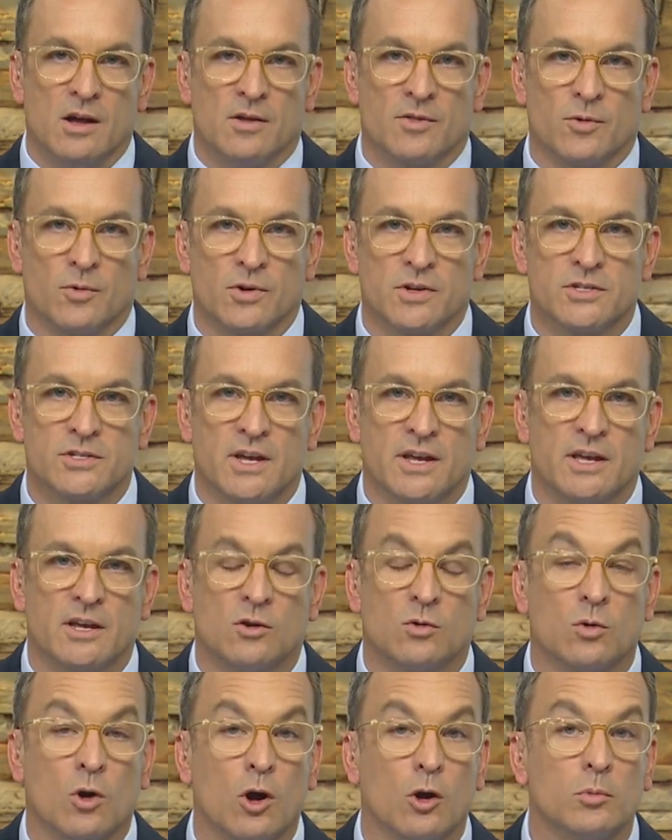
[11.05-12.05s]
Authorities say
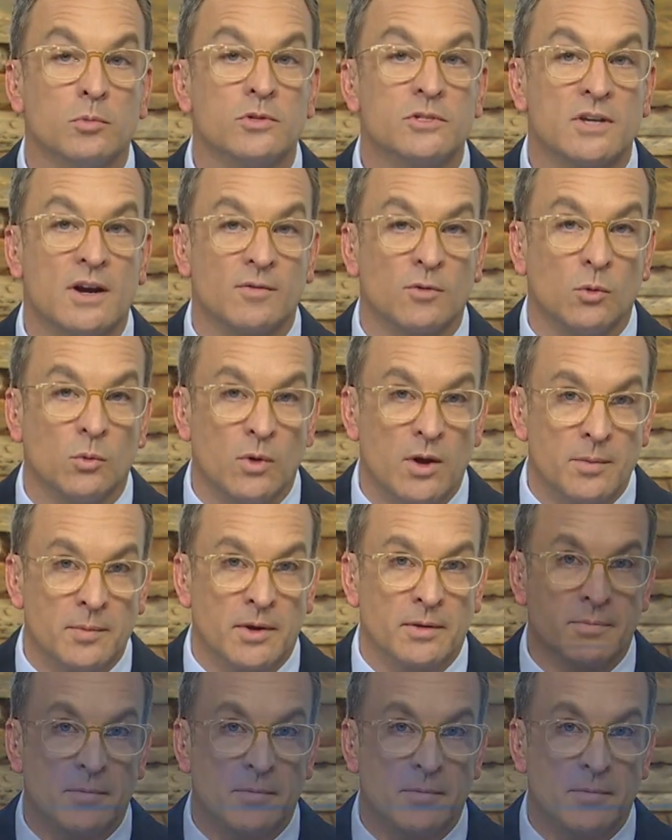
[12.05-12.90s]
he groped several women.